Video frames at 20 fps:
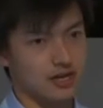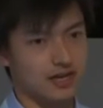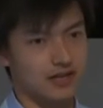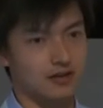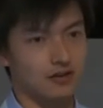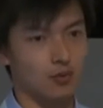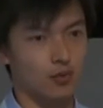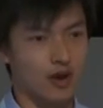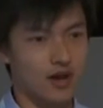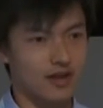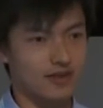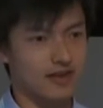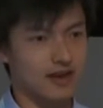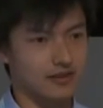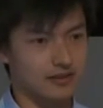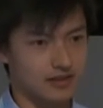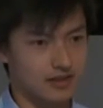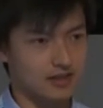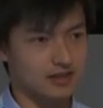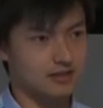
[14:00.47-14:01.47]
in a way
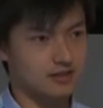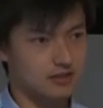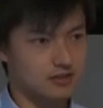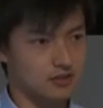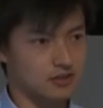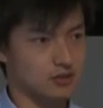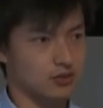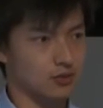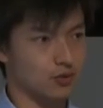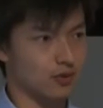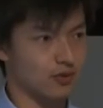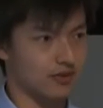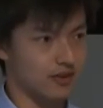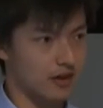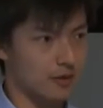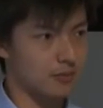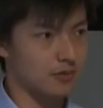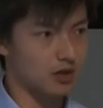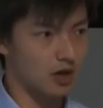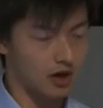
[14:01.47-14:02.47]
that leads to
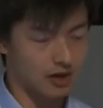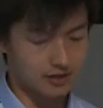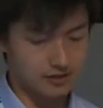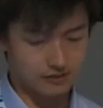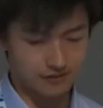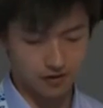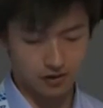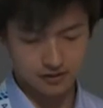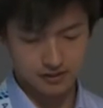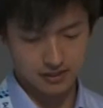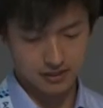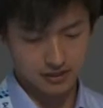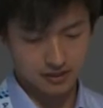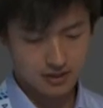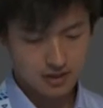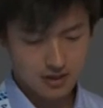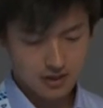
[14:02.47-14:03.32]
them not defaulting.